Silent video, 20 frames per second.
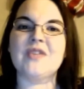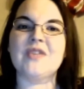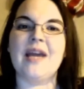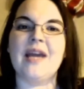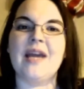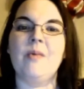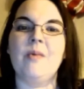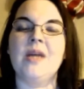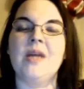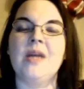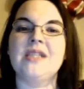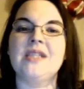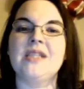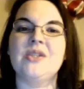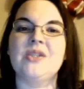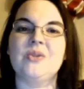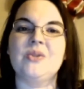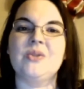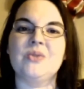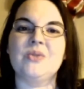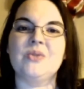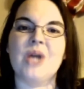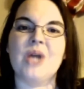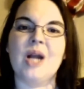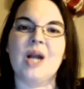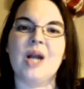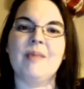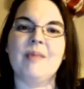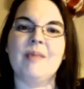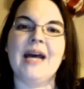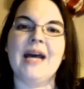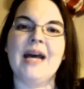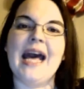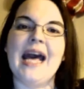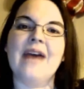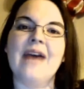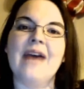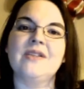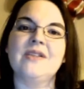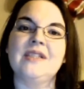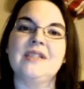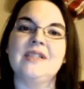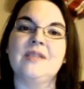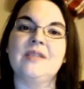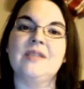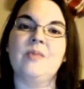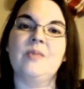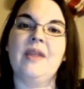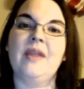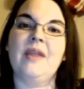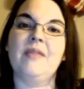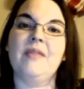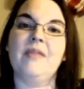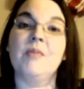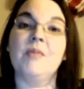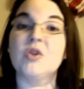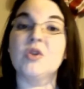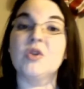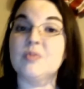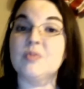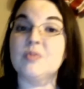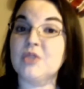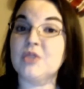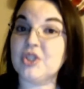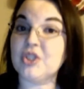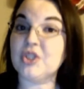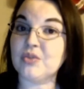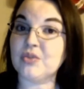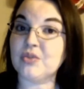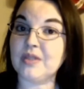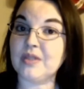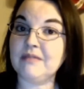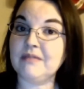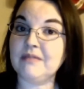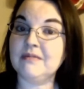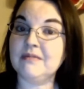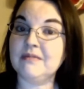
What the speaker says: I want to talk about how to deal with multiple children